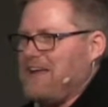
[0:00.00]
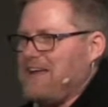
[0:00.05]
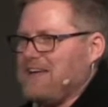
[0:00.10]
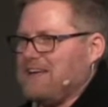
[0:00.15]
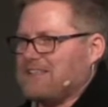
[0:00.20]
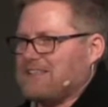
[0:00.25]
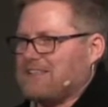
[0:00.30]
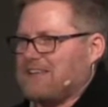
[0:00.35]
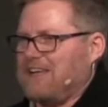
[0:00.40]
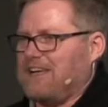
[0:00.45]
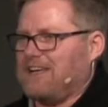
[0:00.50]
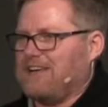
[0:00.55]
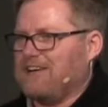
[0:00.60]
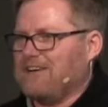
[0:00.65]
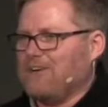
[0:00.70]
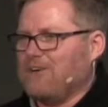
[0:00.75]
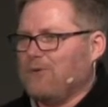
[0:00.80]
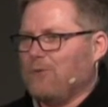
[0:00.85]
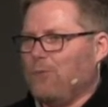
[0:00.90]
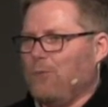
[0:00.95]
easy
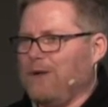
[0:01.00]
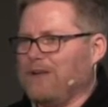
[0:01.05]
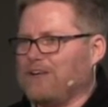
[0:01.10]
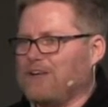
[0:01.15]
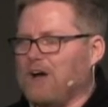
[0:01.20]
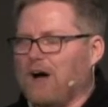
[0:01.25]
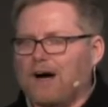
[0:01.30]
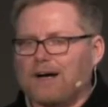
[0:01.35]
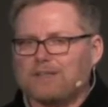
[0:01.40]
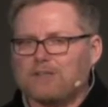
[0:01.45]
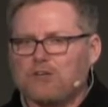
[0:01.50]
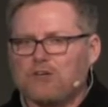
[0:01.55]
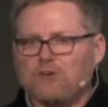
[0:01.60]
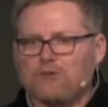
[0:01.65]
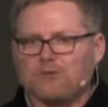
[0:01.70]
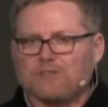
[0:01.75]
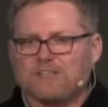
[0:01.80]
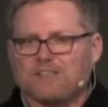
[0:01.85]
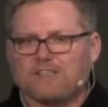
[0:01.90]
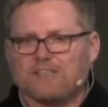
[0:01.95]
when God
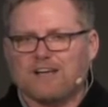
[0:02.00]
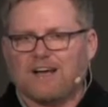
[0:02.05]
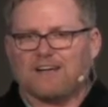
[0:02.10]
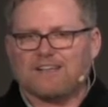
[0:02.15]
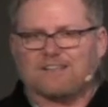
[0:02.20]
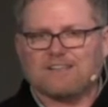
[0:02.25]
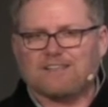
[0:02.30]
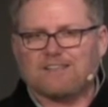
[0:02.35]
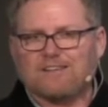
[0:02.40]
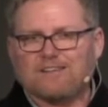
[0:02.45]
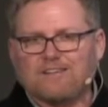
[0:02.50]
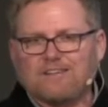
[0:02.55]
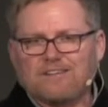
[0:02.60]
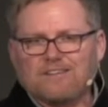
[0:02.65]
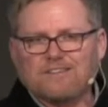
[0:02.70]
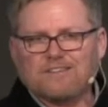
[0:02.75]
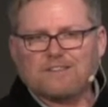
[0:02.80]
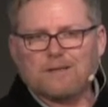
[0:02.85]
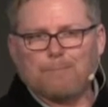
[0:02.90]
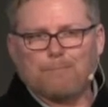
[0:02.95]
uses us
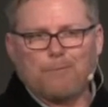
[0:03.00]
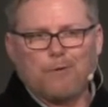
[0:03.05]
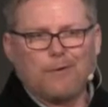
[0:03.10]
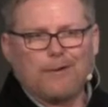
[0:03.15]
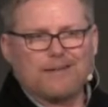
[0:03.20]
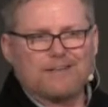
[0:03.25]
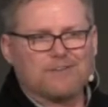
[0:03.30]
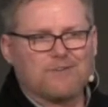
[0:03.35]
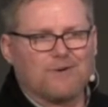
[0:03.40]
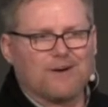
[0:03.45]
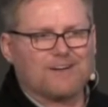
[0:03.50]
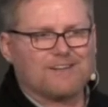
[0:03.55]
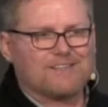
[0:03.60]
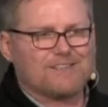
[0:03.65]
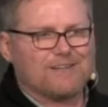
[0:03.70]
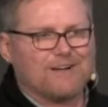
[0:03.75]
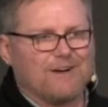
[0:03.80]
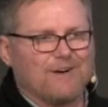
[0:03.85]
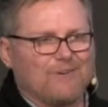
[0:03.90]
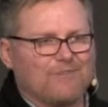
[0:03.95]
to point to
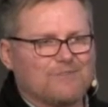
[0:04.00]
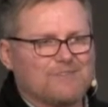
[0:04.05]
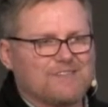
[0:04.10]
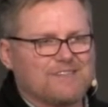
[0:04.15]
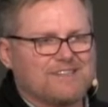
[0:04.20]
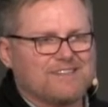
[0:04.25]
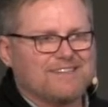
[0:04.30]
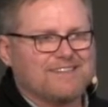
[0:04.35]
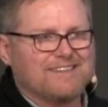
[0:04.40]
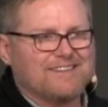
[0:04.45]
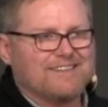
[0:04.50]
ourselves,